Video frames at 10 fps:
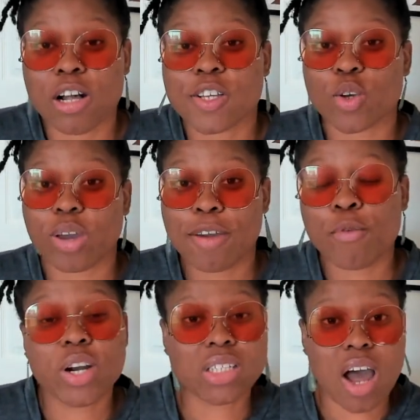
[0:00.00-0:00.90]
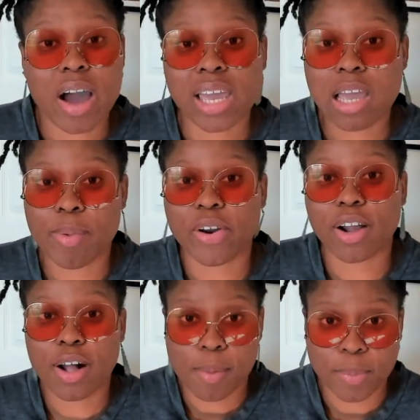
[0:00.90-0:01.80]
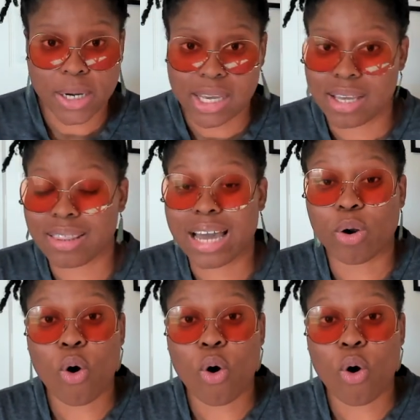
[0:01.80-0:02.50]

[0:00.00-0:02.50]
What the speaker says: So if we're talking about a company that